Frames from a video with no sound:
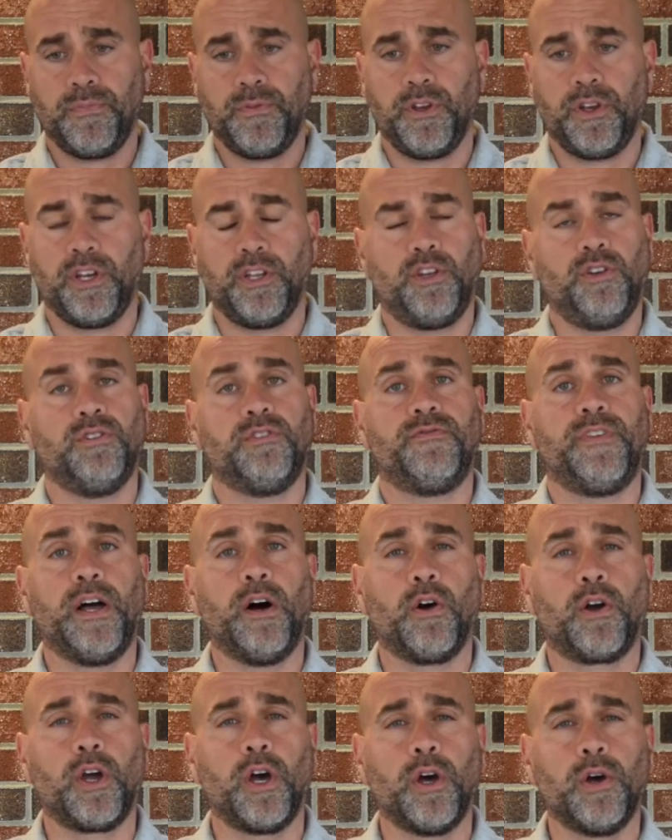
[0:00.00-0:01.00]
you could use
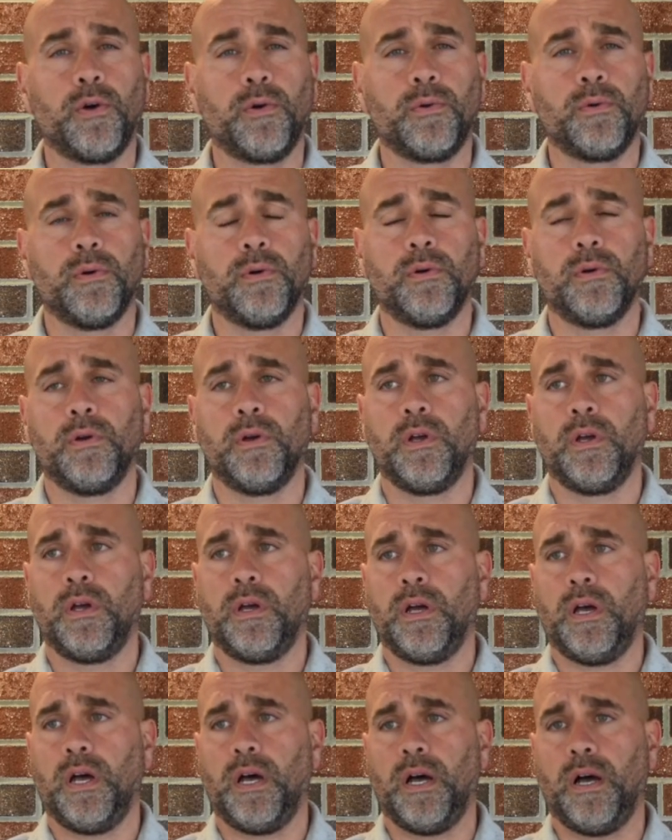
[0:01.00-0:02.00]
Felco.
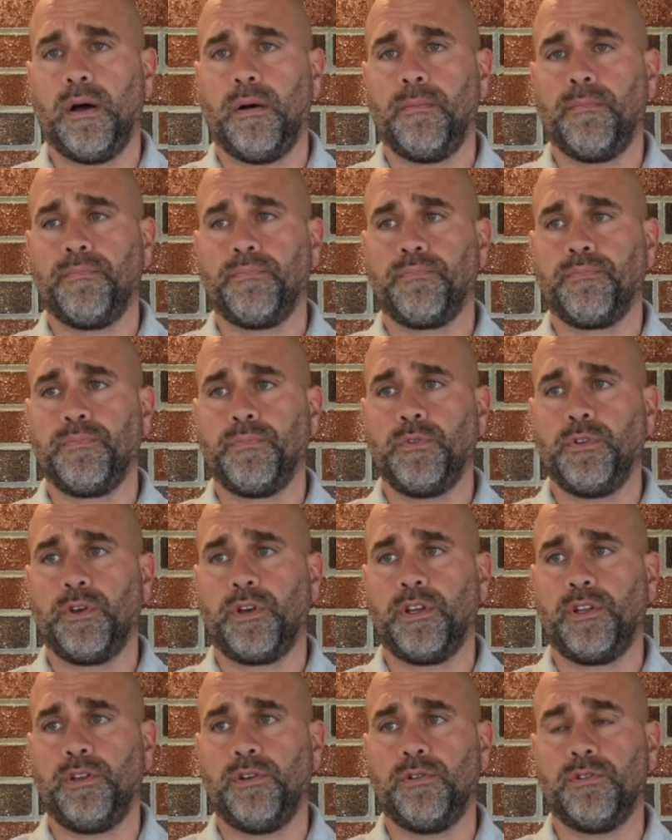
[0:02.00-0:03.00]

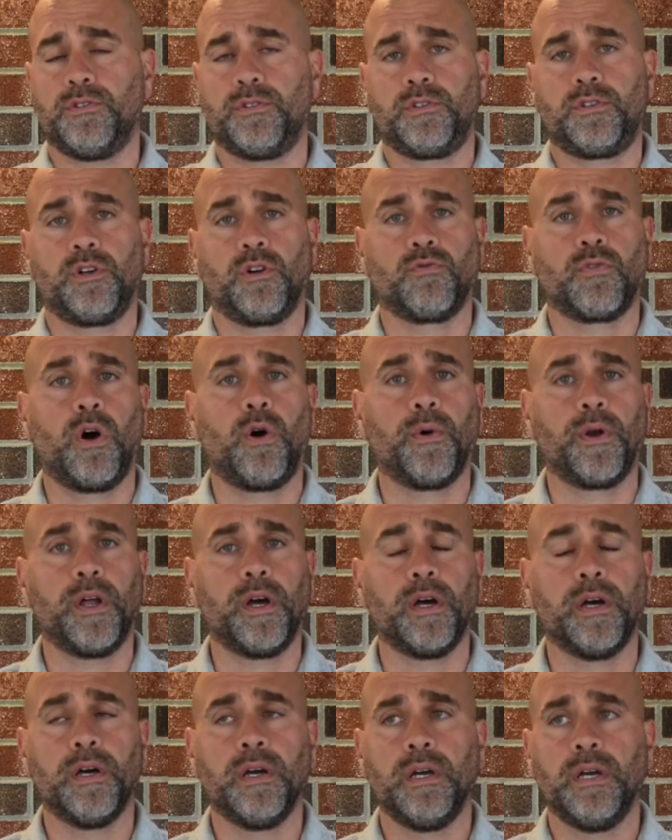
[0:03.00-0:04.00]
You could use
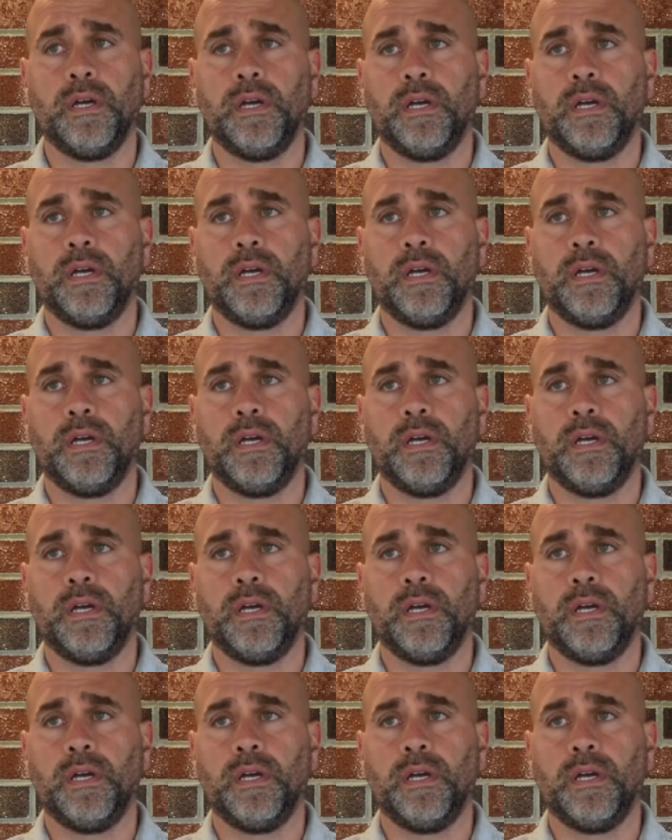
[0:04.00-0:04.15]
Corona.